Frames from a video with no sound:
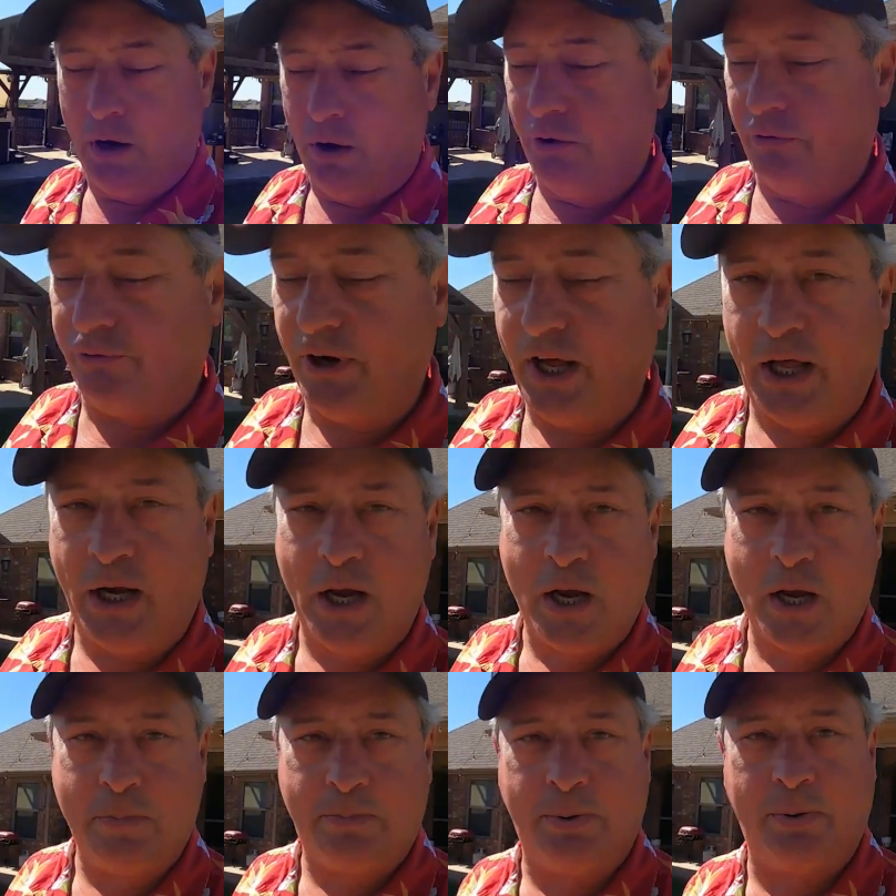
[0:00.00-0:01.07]
All set
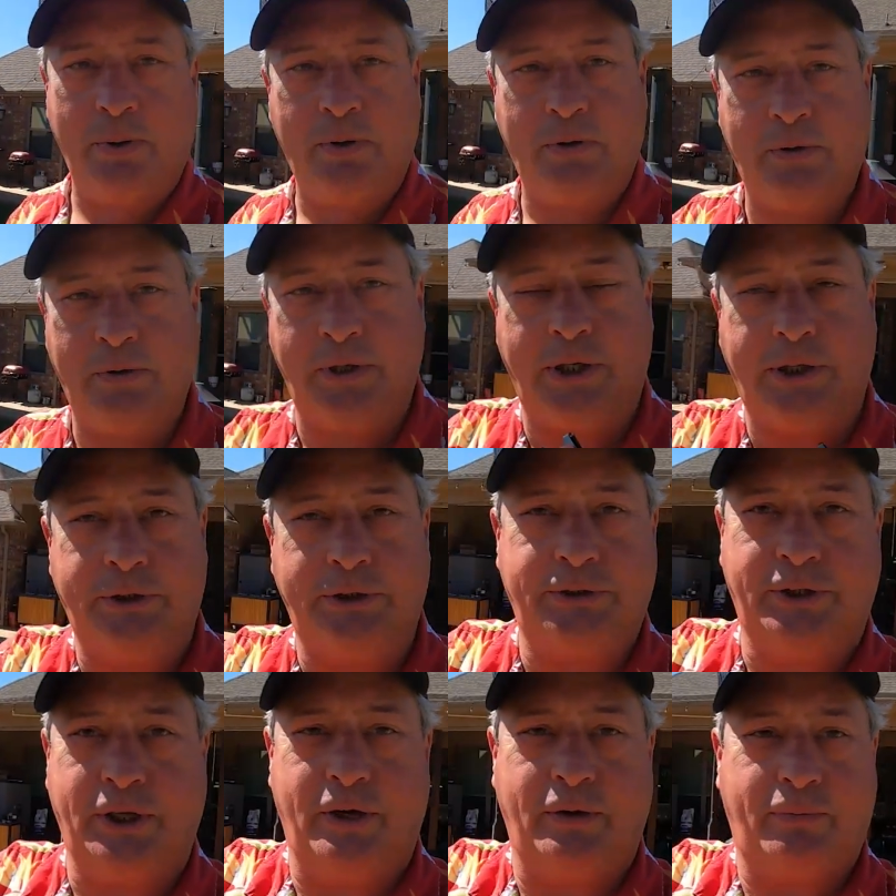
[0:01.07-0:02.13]
up. Now I
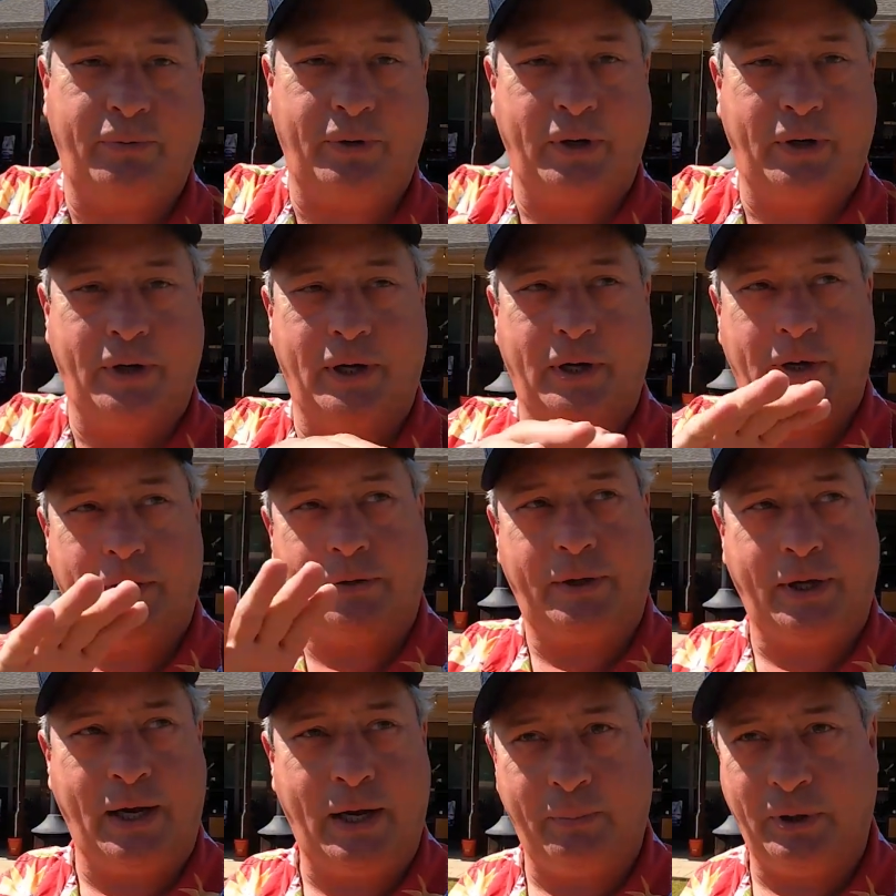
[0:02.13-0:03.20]
just got to figure
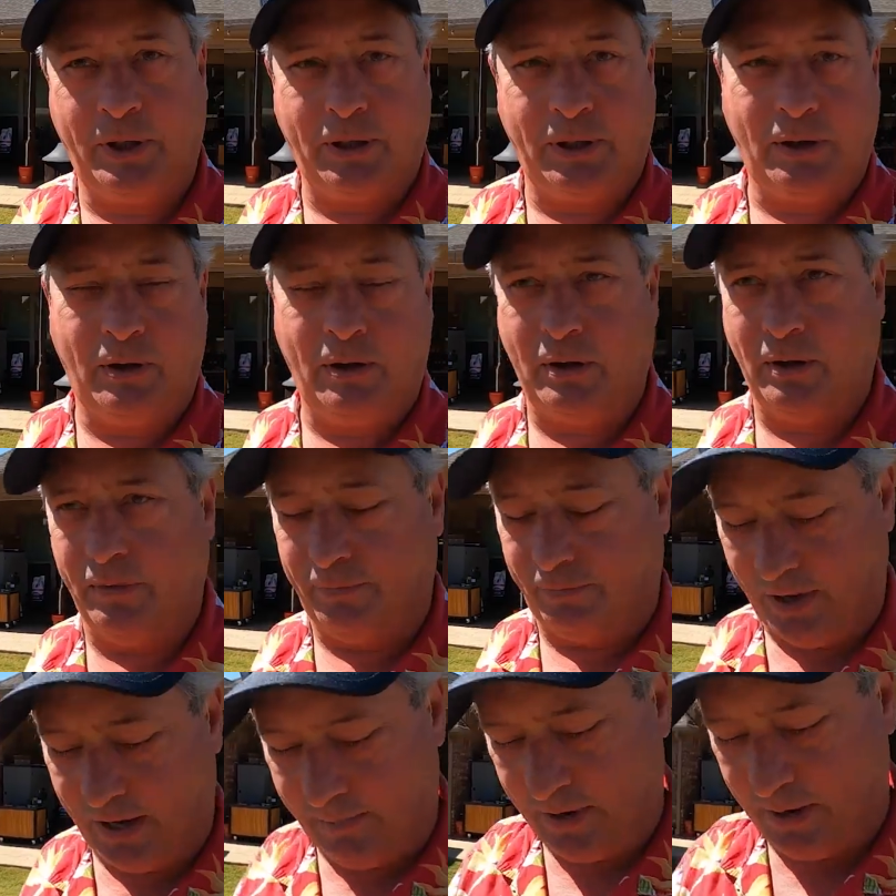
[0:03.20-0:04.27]
out timing and all
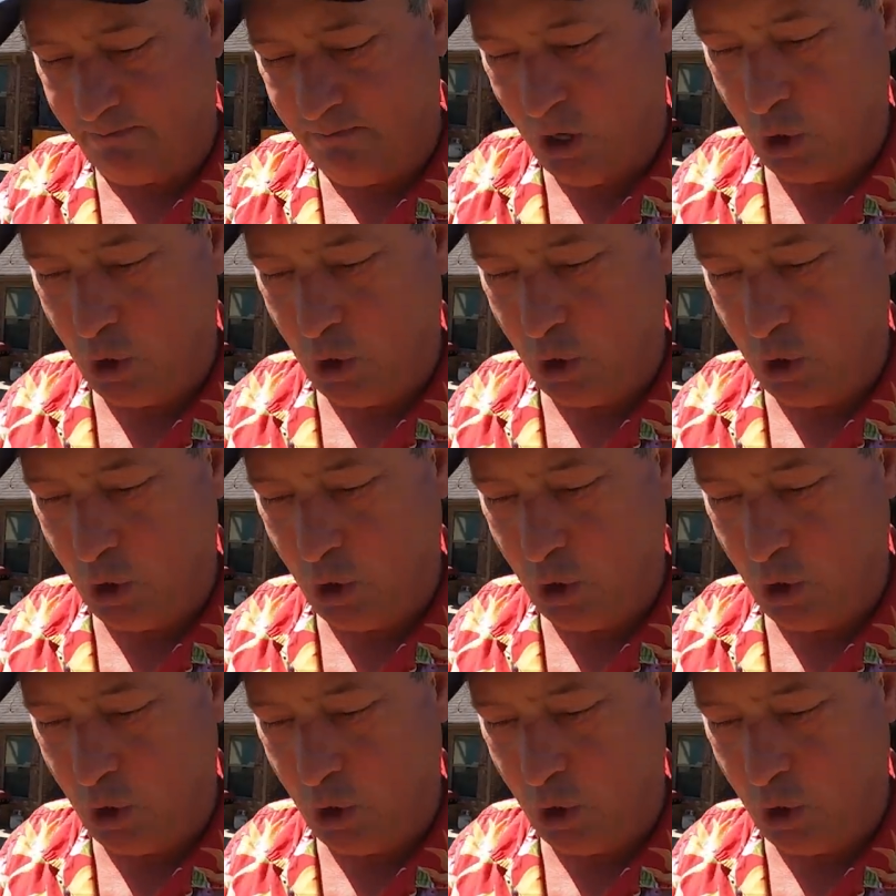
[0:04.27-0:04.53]
the timing